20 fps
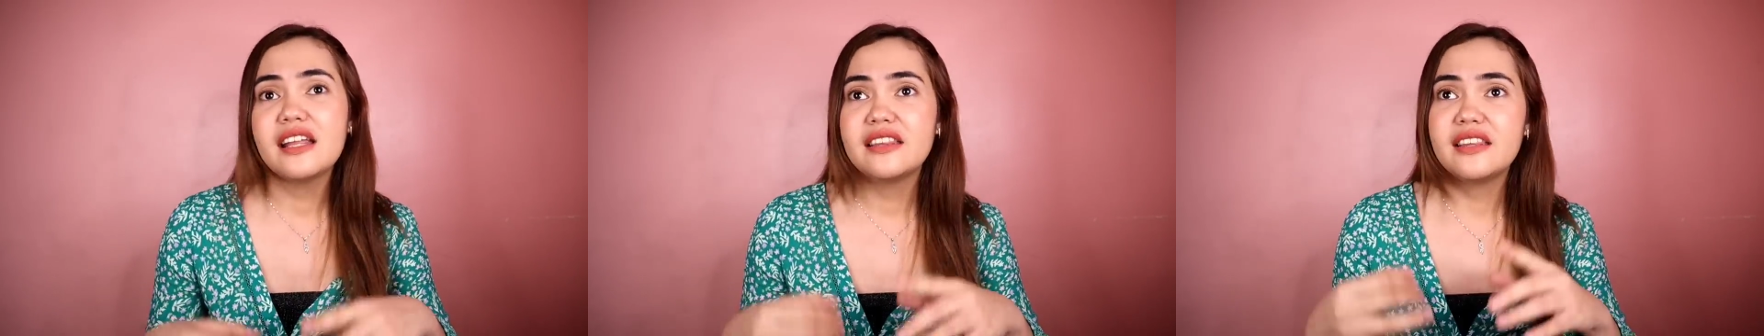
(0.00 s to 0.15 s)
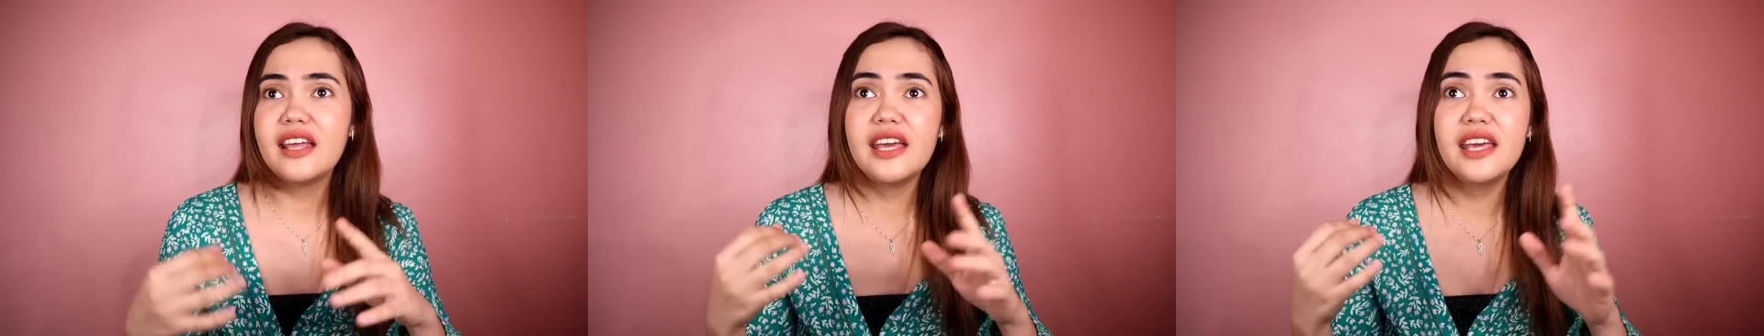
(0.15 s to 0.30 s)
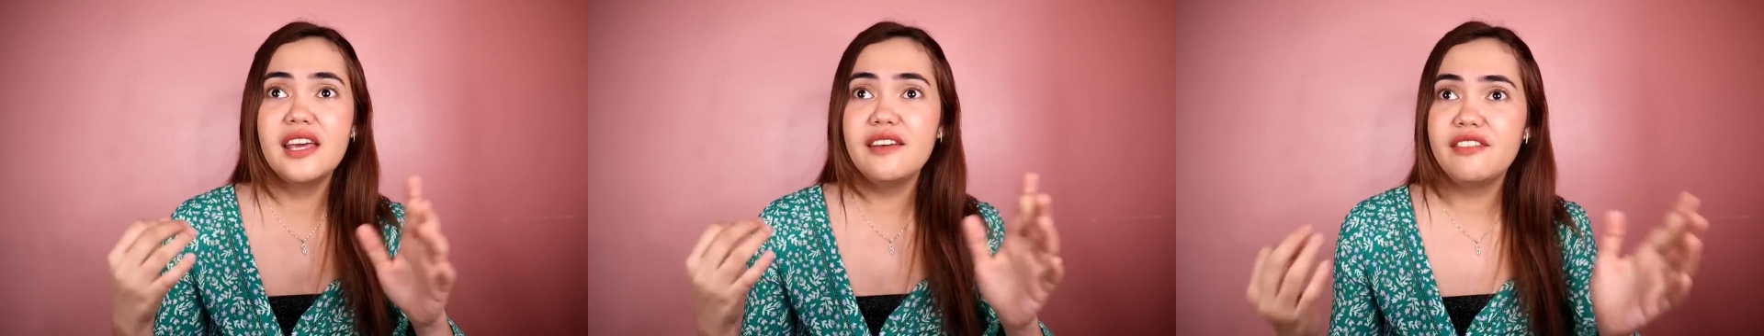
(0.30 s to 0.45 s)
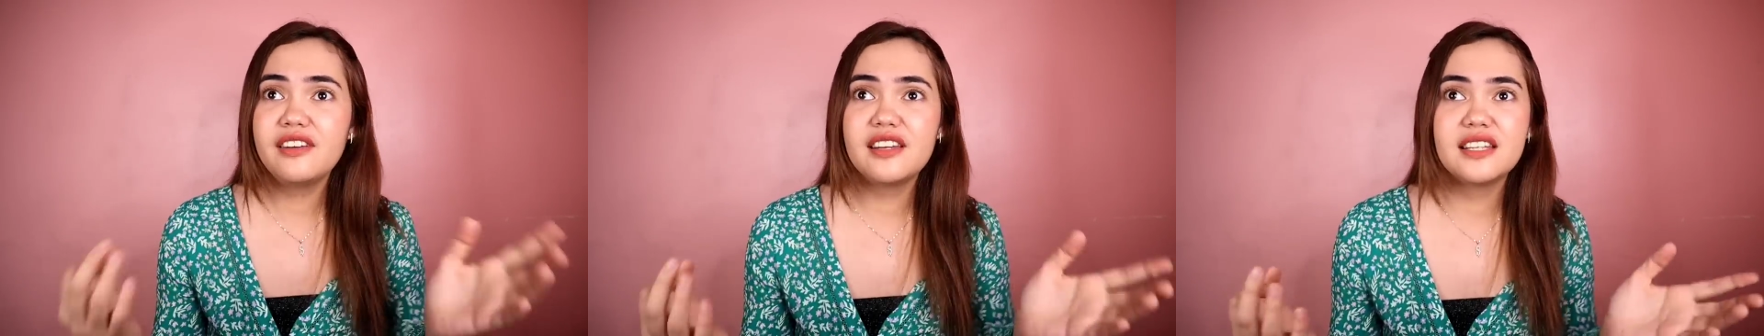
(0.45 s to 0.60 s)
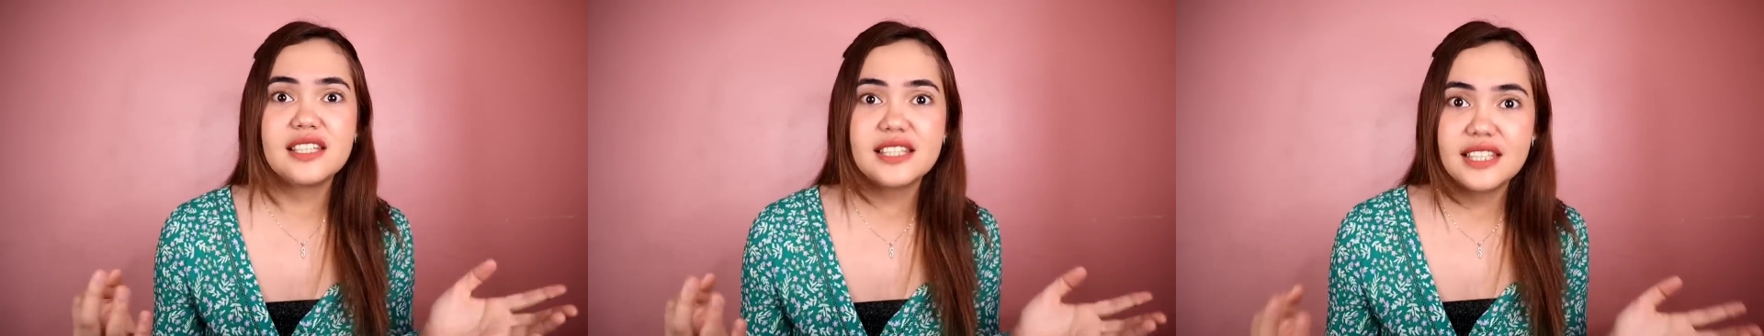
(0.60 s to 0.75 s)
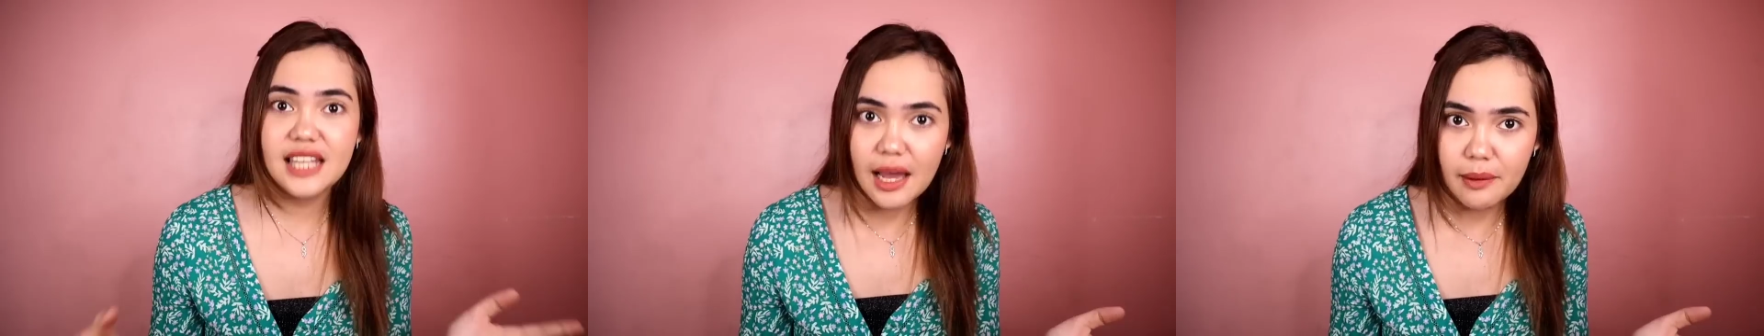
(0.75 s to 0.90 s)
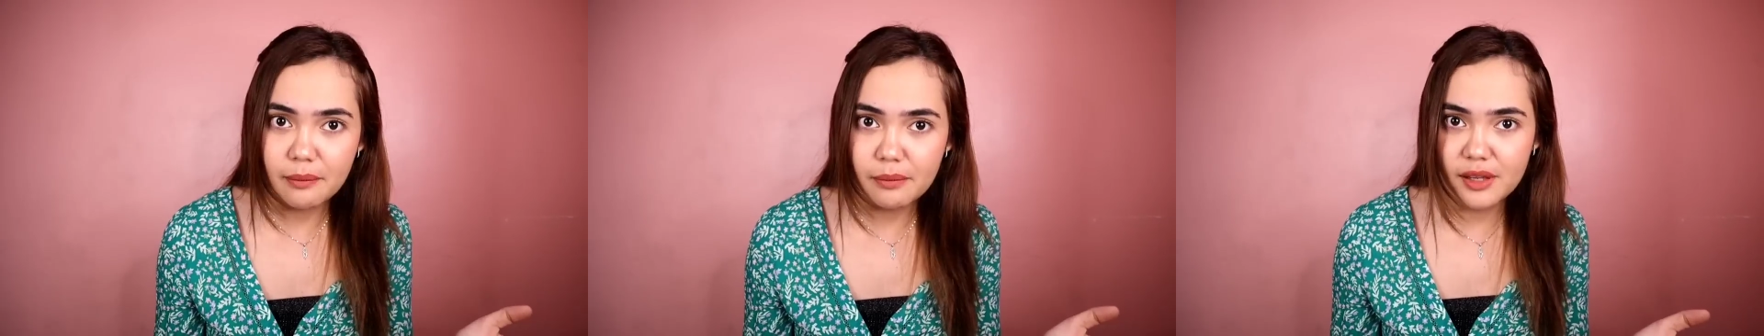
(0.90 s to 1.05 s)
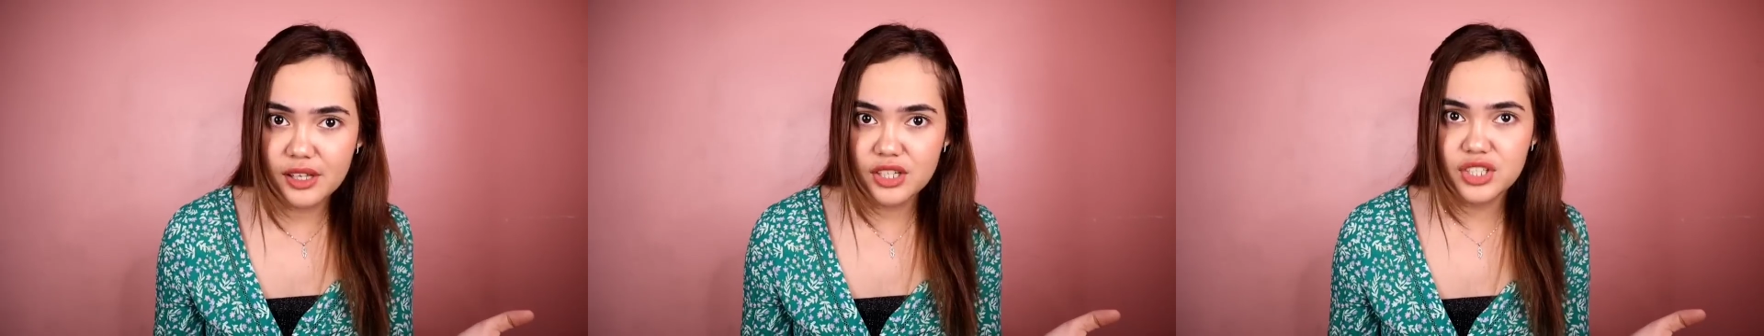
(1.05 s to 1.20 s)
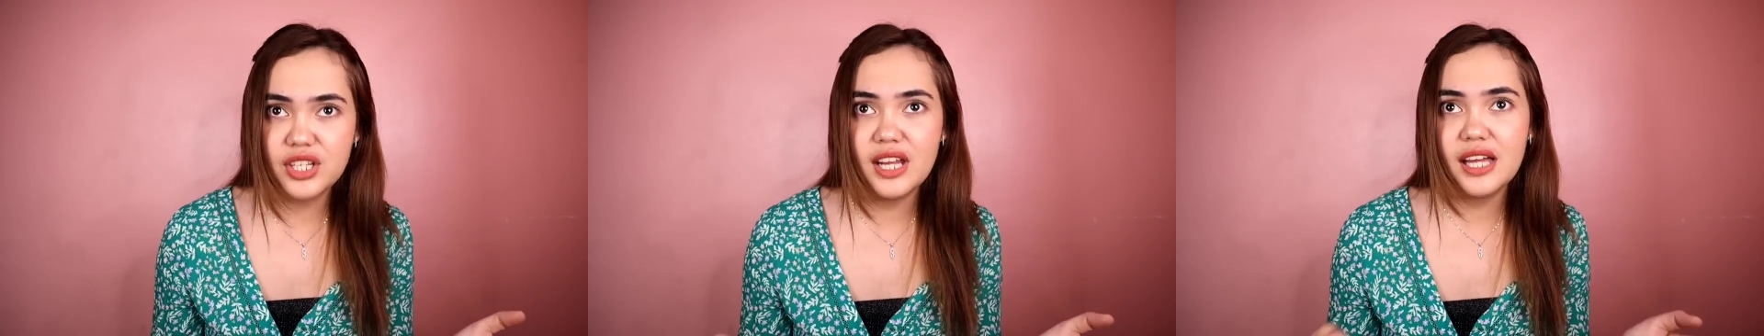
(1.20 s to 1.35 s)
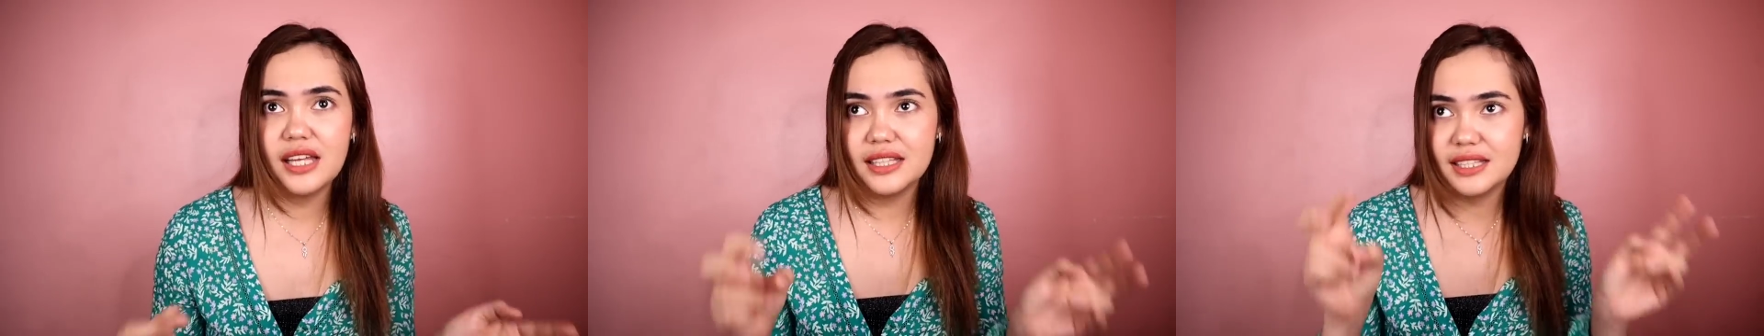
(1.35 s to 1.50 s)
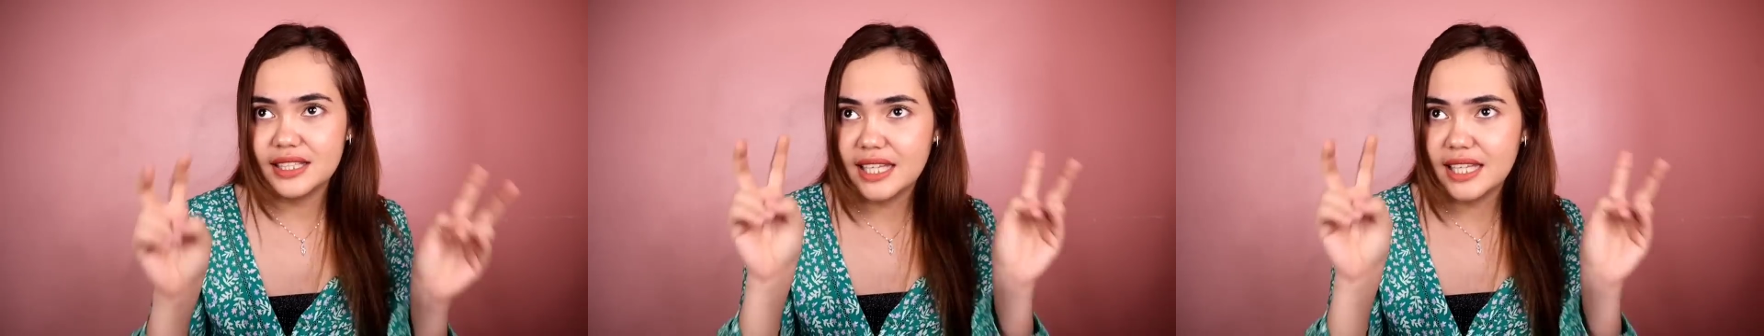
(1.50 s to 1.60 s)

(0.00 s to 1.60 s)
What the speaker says: they even established a